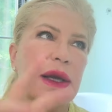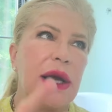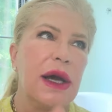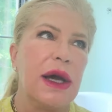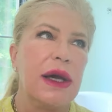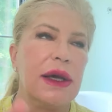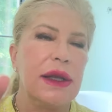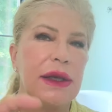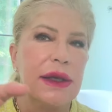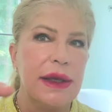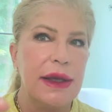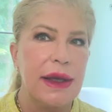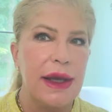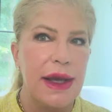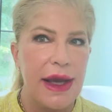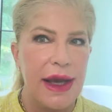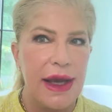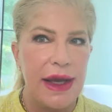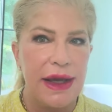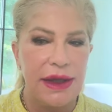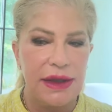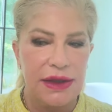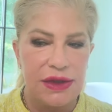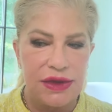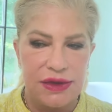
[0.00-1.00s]
cutting
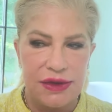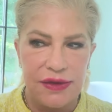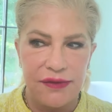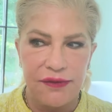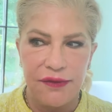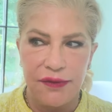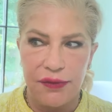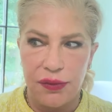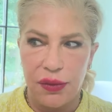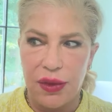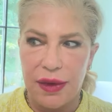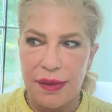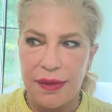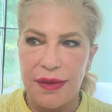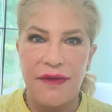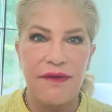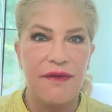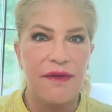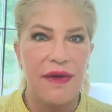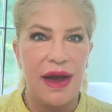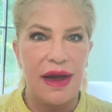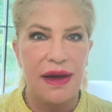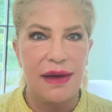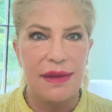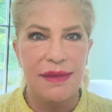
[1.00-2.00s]
edge form of
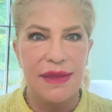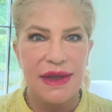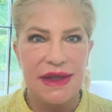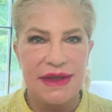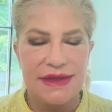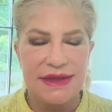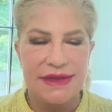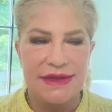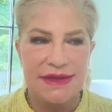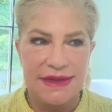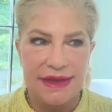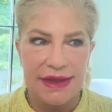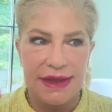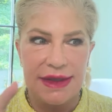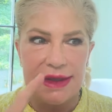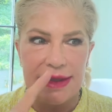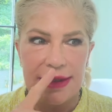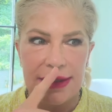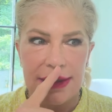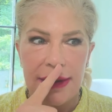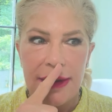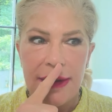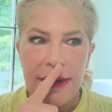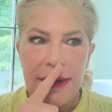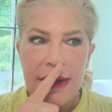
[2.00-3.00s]
vitamin
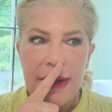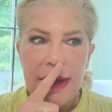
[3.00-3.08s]
C.